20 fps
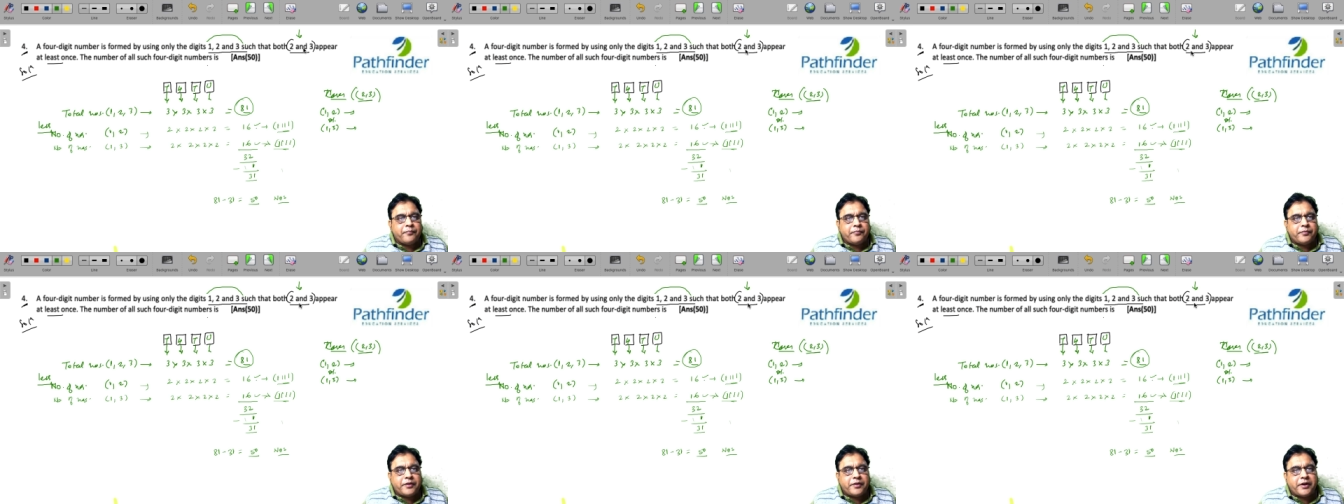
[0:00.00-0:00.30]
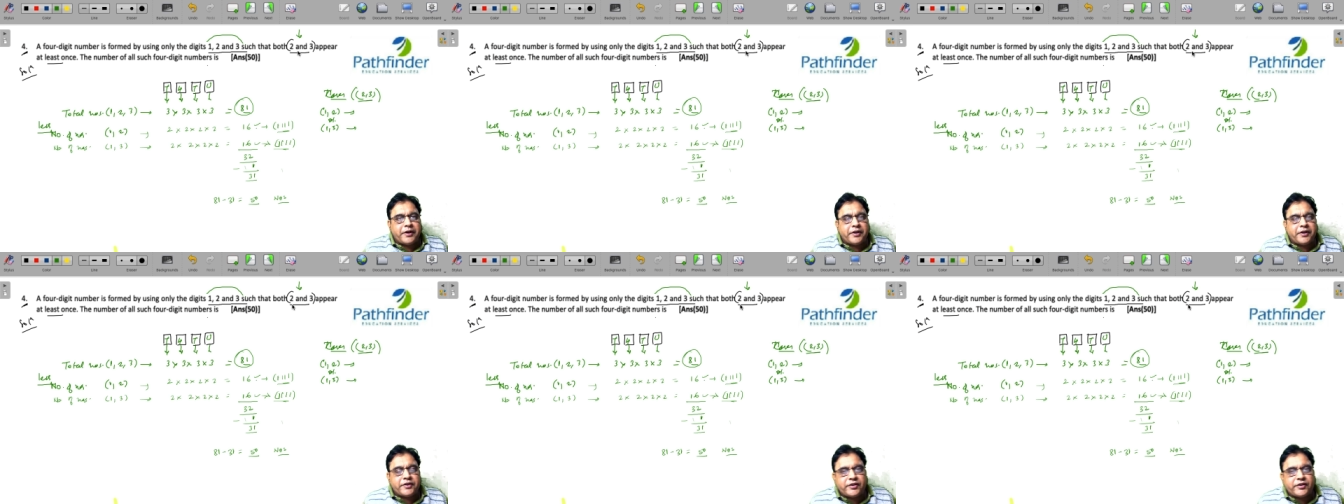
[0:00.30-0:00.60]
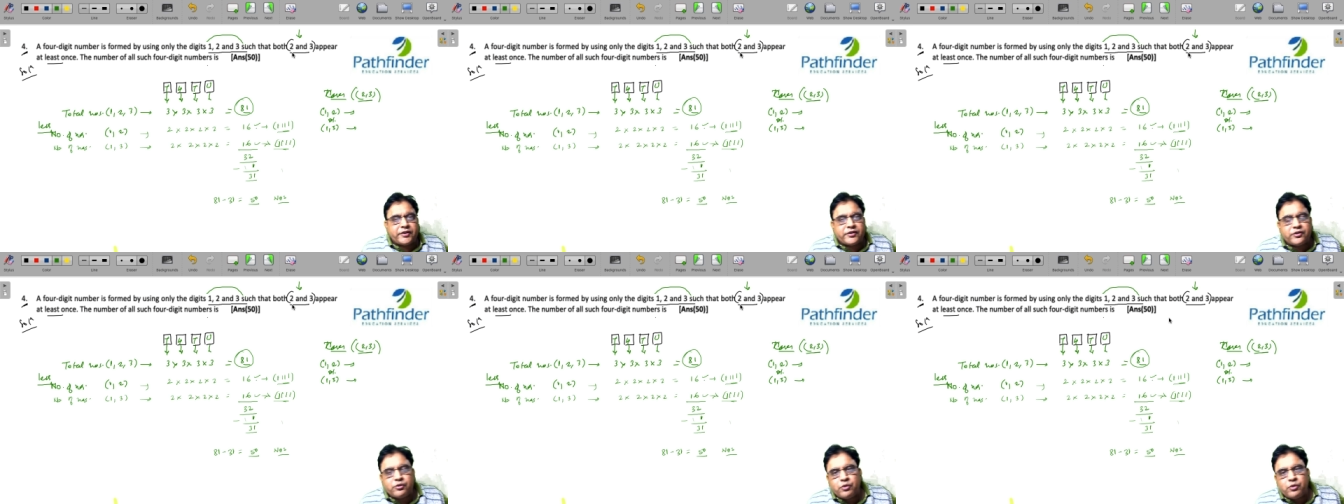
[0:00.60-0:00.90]
the
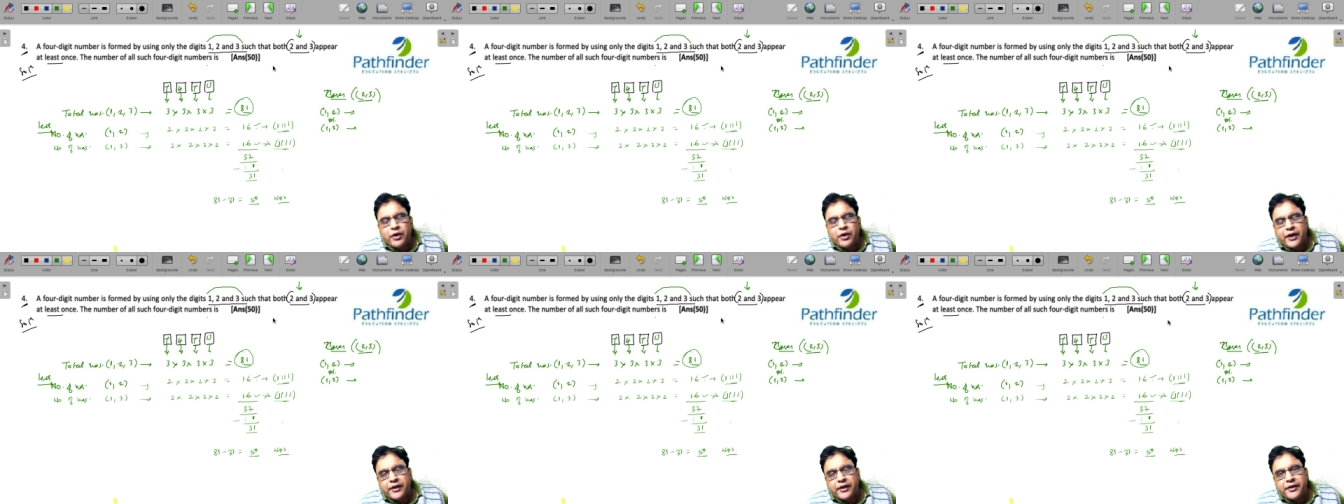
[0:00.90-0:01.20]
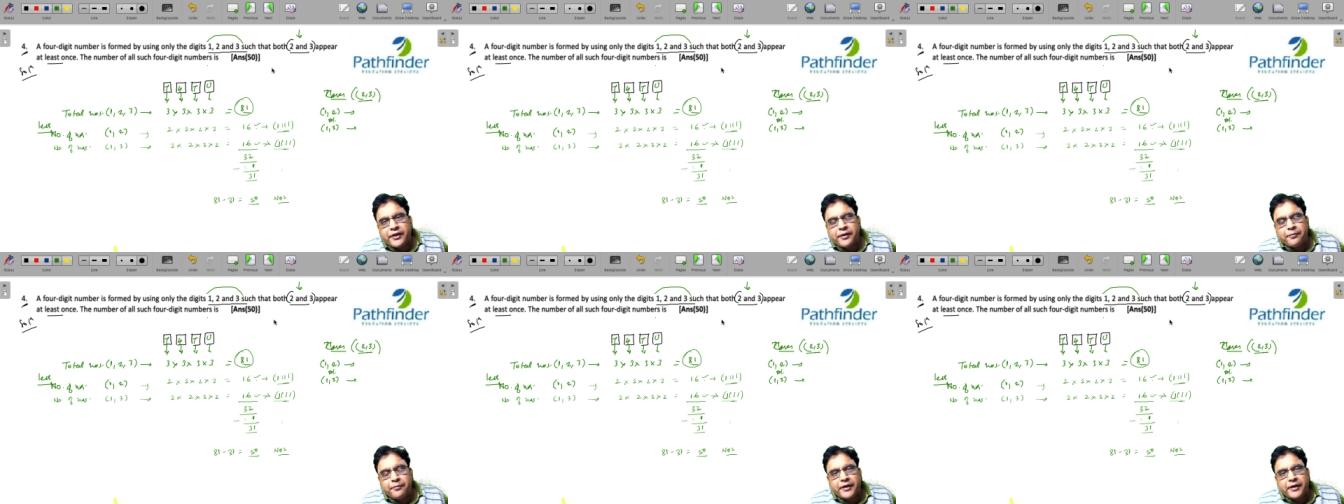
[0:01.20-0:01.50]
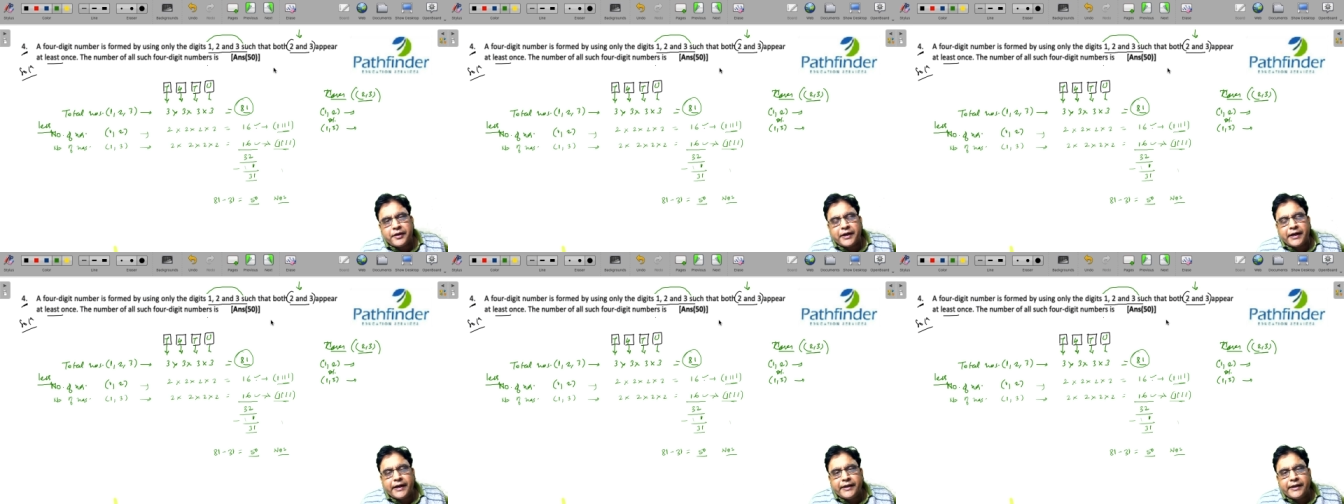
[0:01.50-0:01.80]
digits 2 and 3 appear
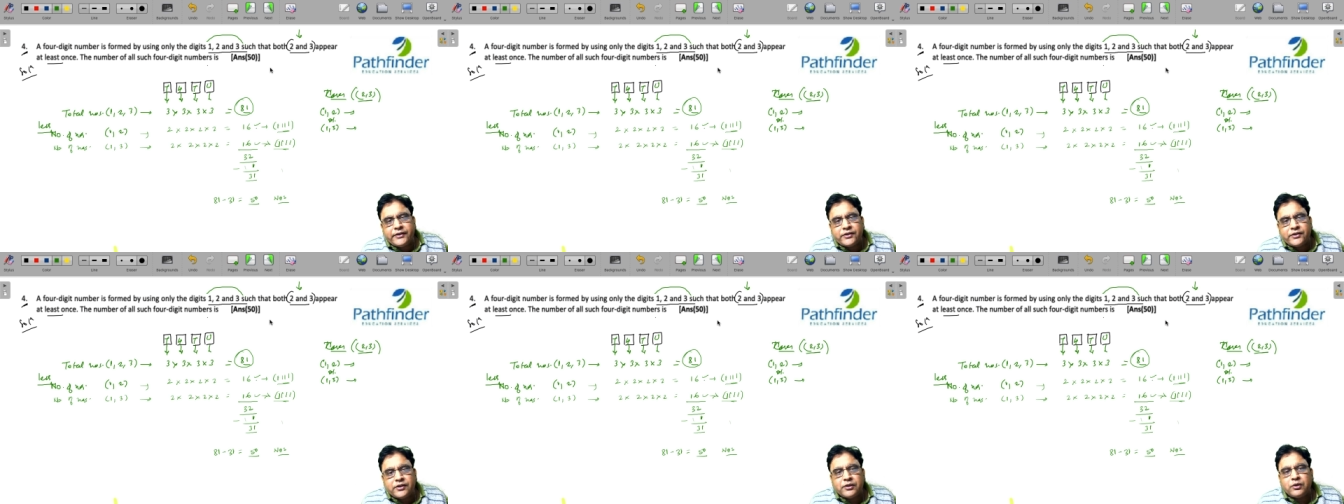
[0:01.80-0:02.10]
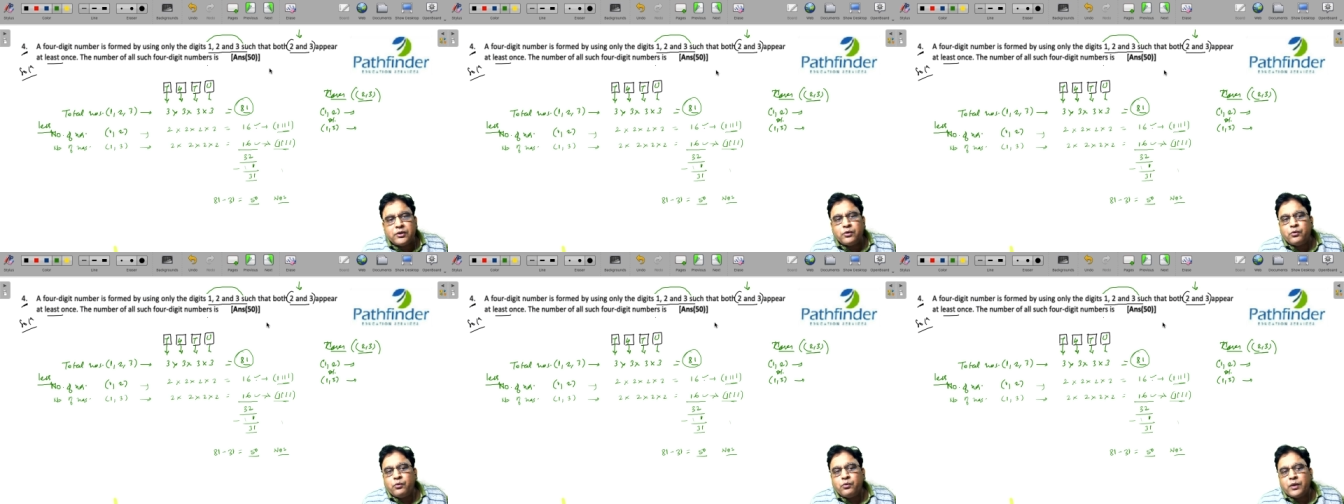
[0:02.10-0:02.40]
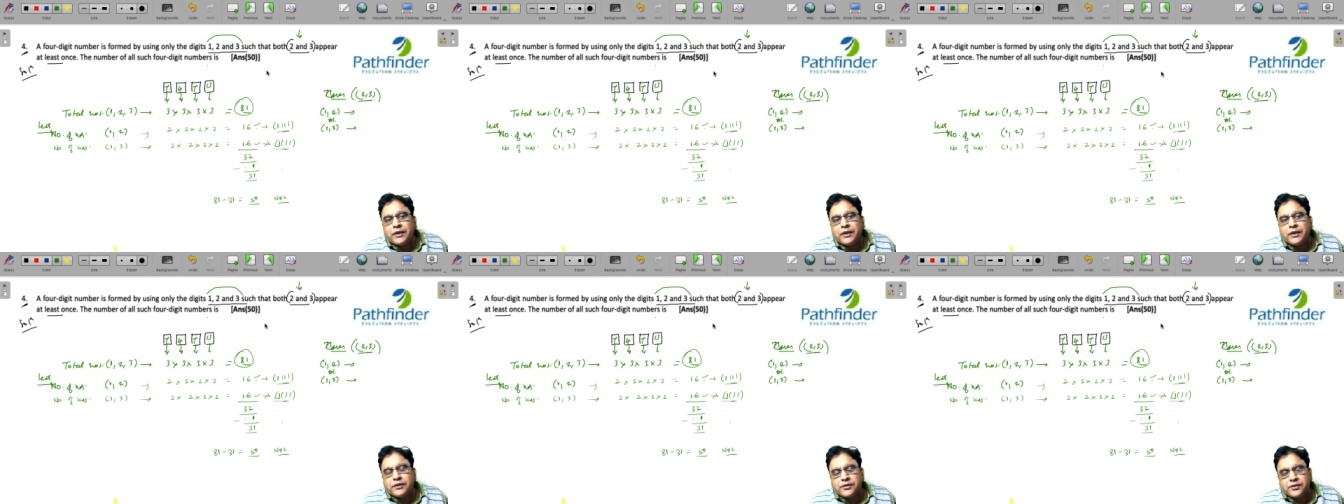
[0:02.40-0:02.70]
at least
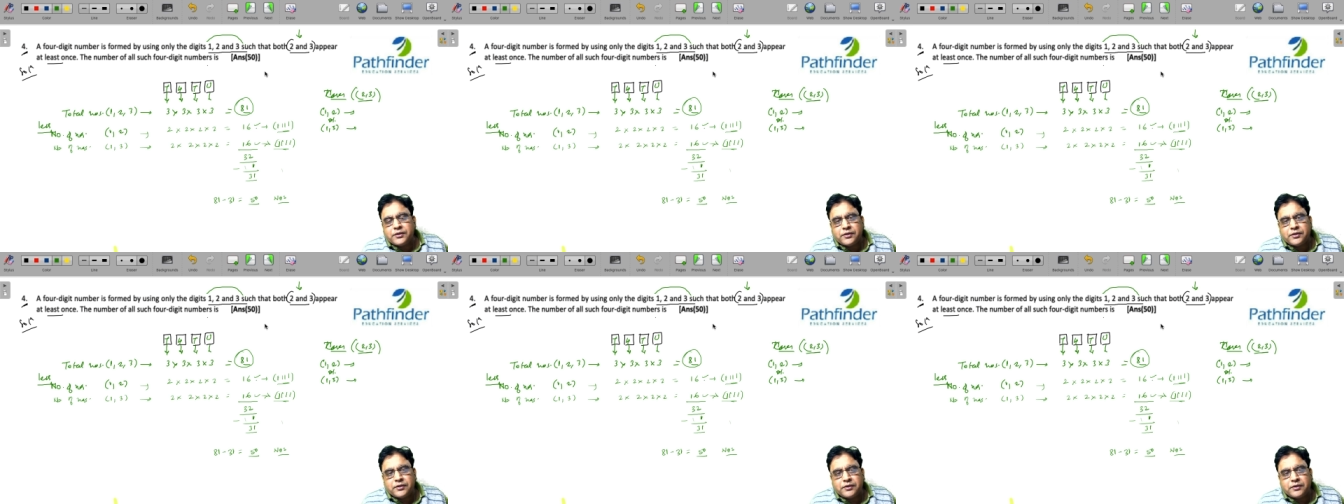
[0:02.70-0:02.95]
once